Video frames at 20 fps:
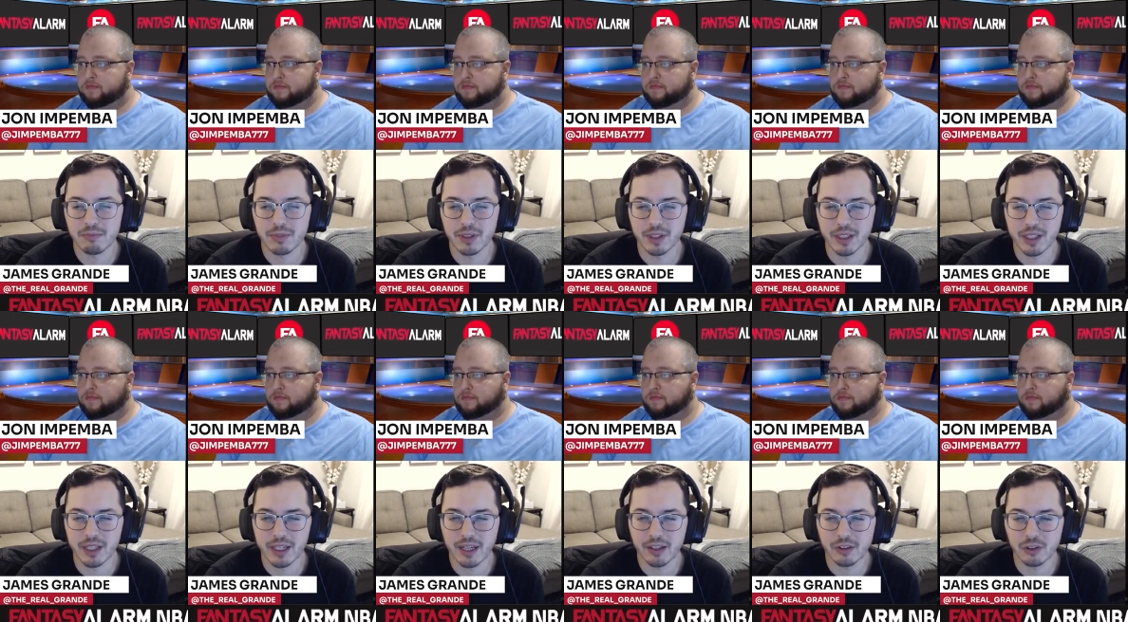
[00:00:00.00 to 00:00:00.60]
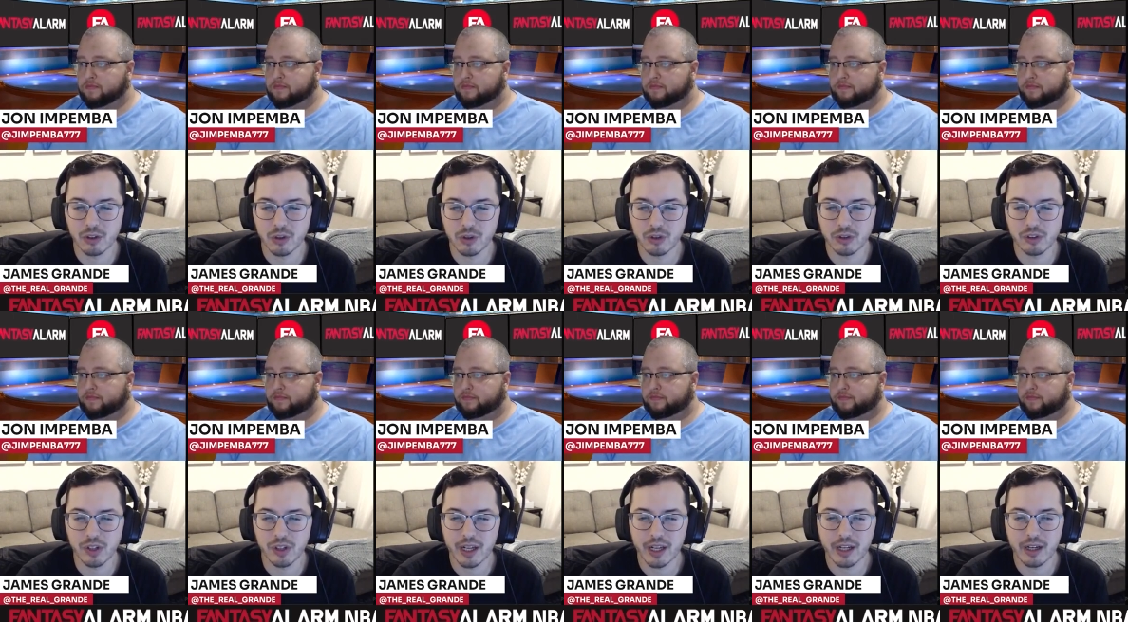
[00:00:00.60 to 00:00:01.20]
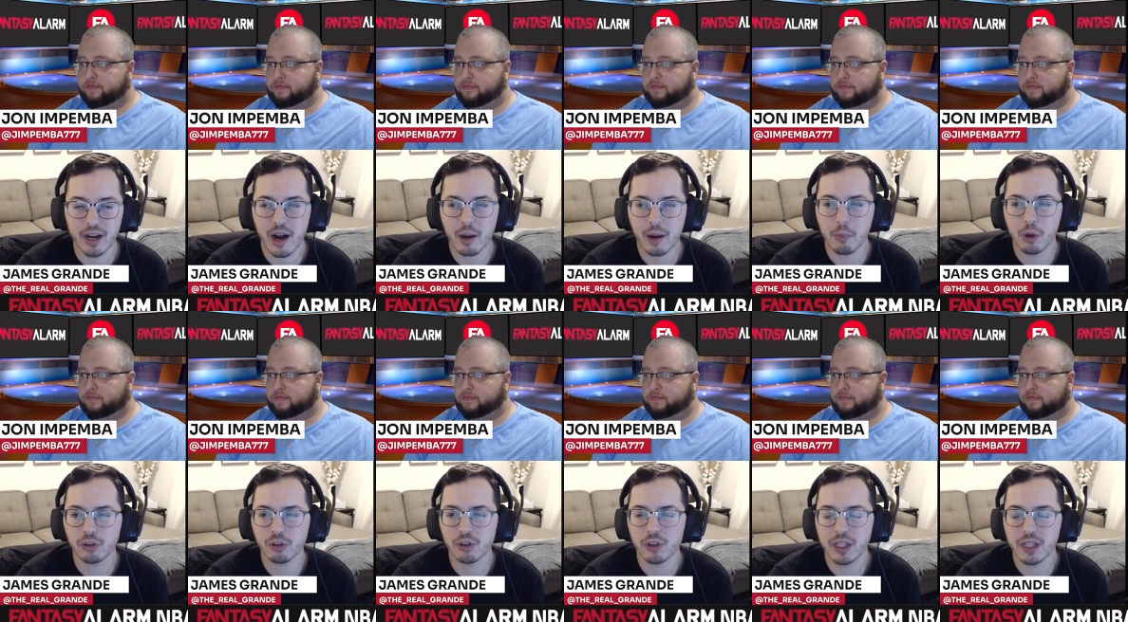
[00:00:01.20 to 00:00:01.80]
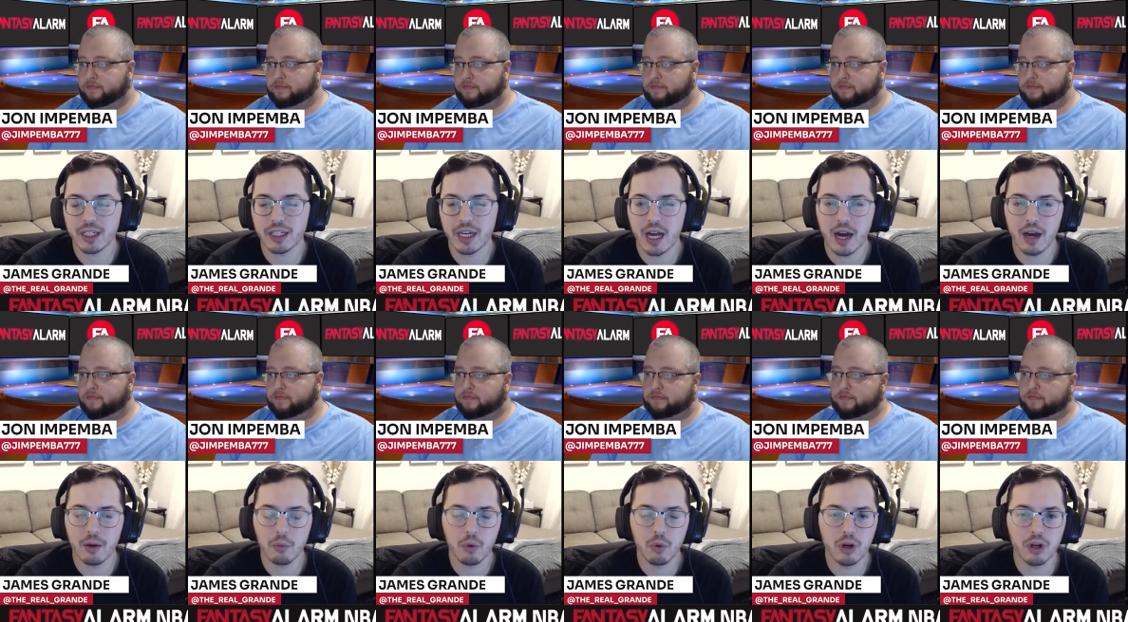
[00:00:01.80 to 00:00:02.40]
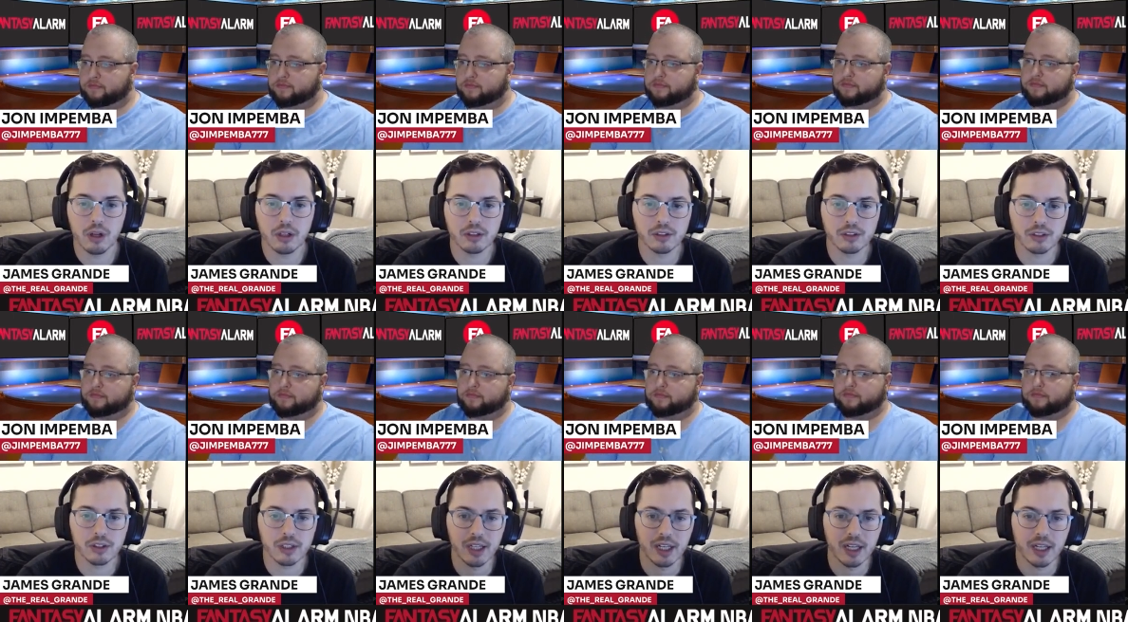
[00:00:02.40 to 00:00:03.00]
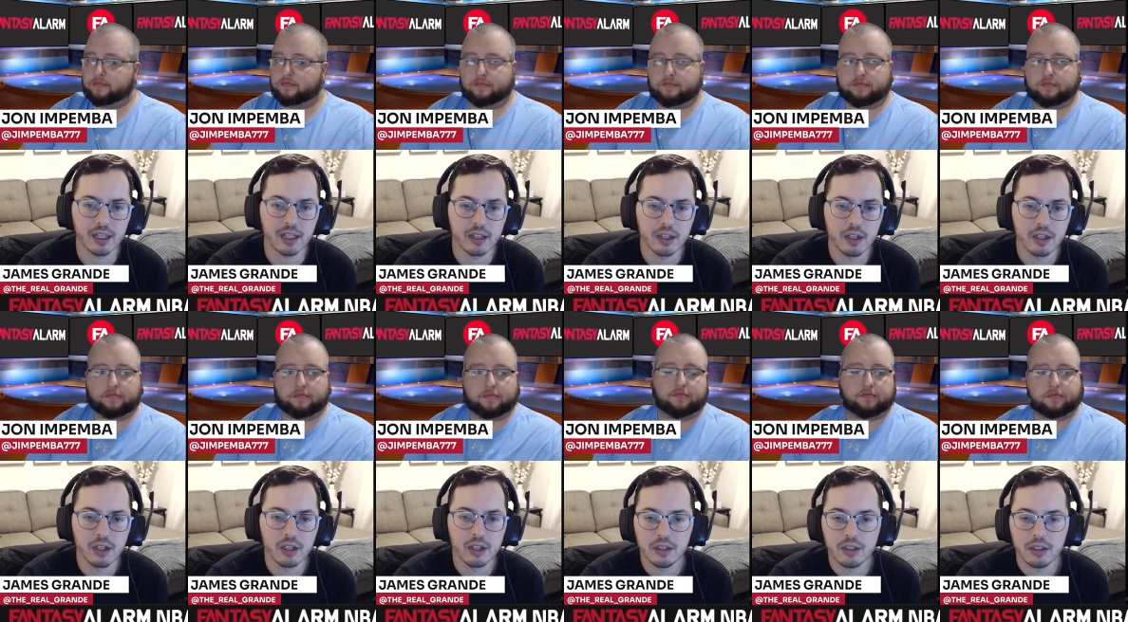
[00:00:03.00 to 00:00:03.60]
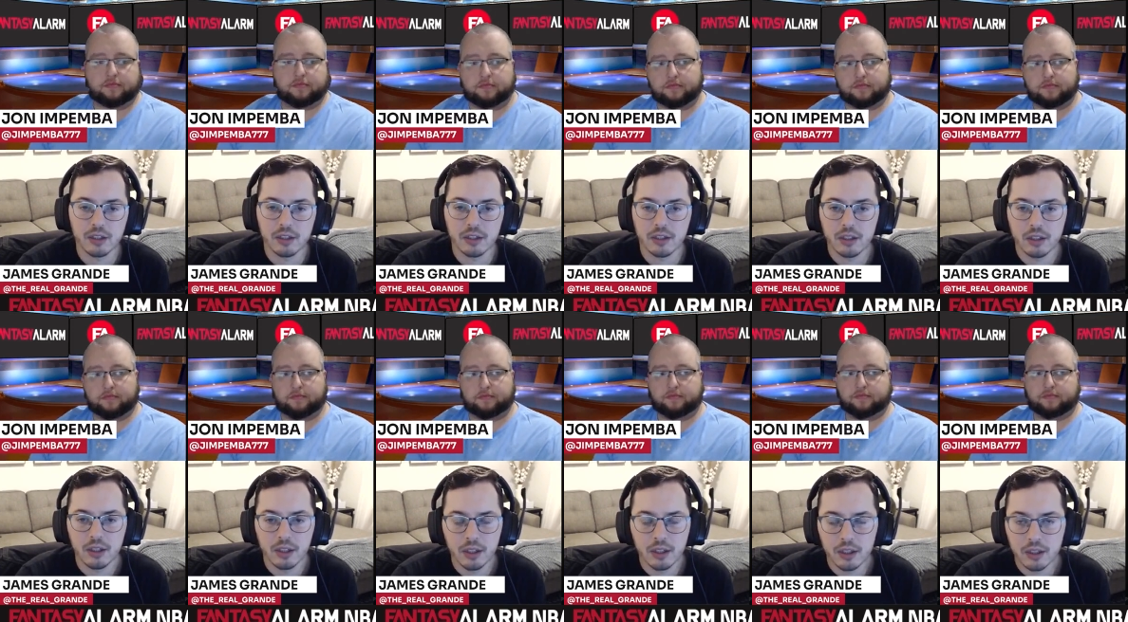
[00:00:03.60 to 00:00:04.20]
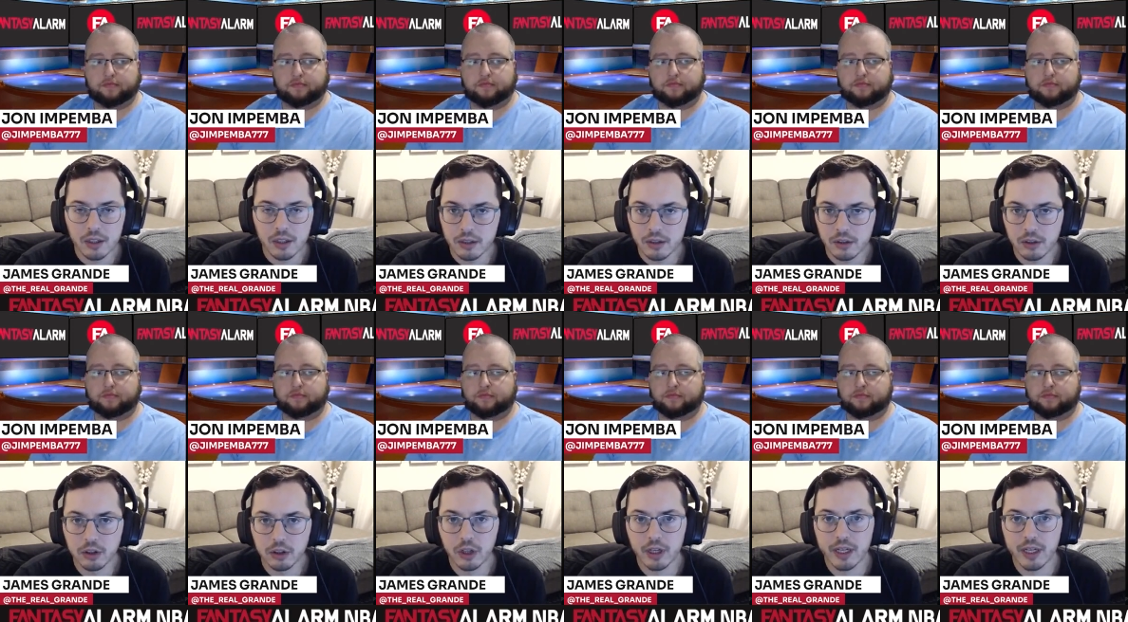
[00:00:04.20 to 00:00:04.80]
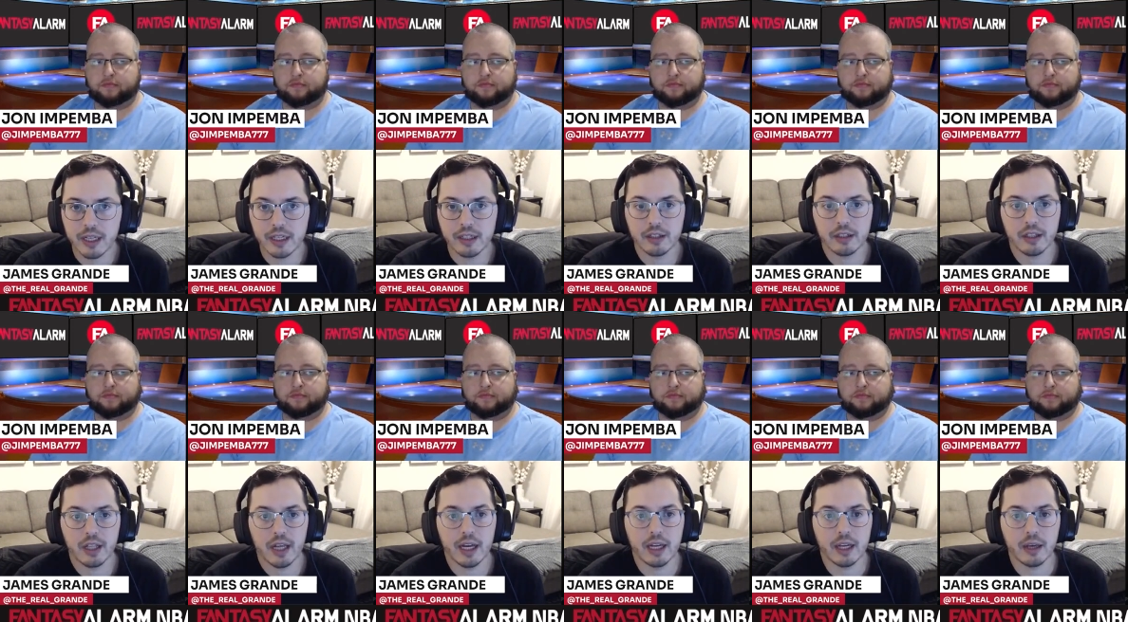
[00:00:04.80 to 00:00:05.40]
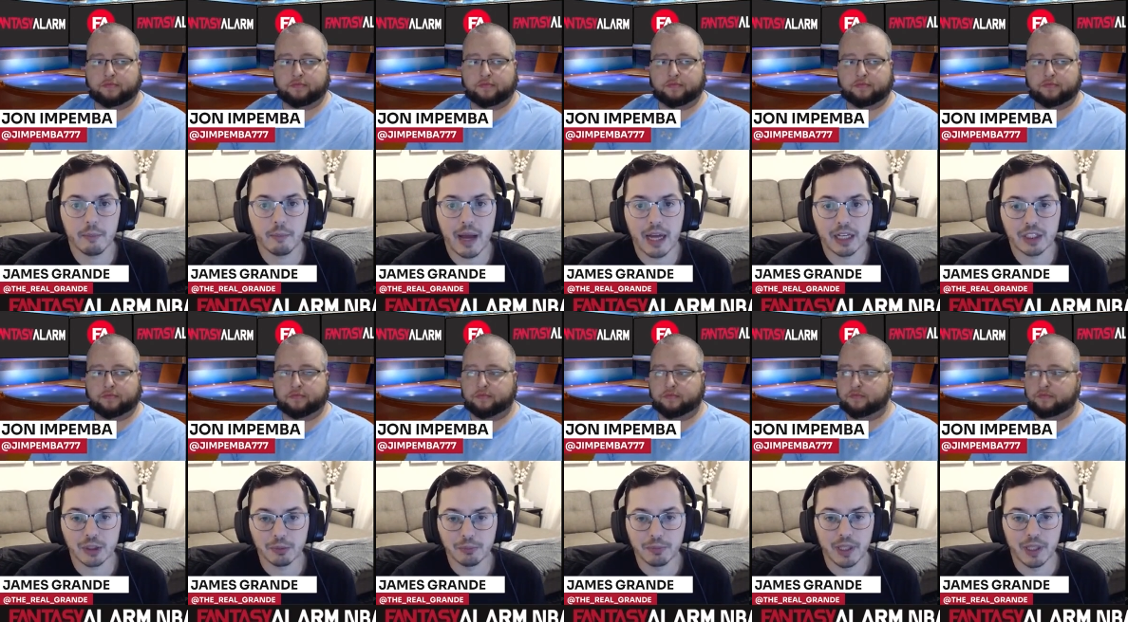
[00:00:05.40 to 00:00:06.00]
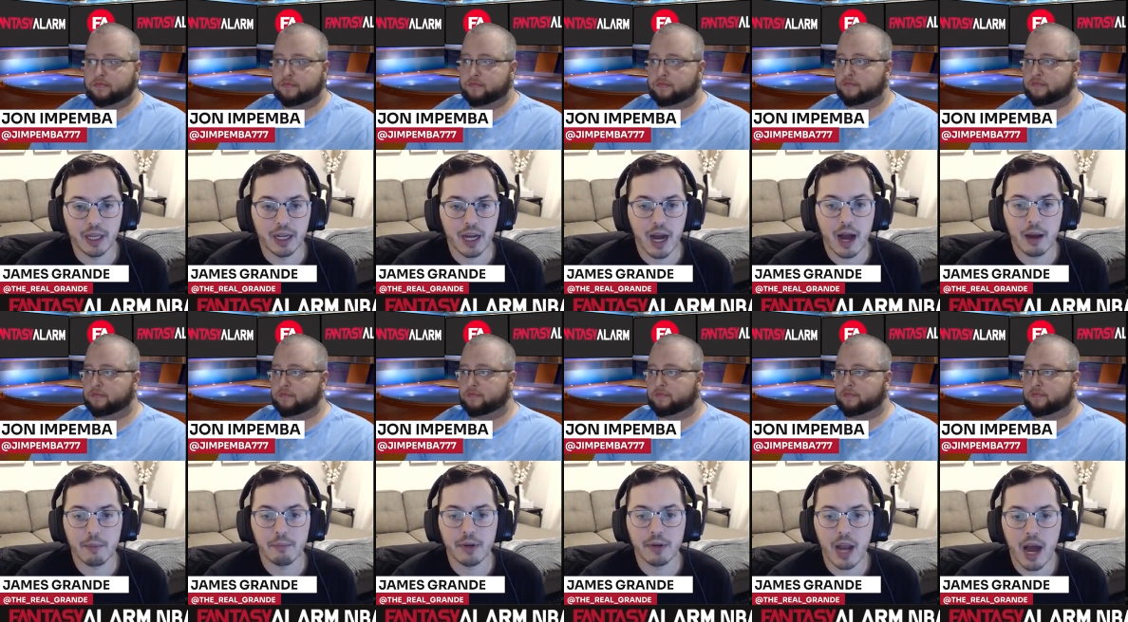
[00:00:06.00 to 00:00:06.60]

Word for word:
Speaker 1: really against Golden State. I'm also like not one to like look into like a matchup and be like, I'm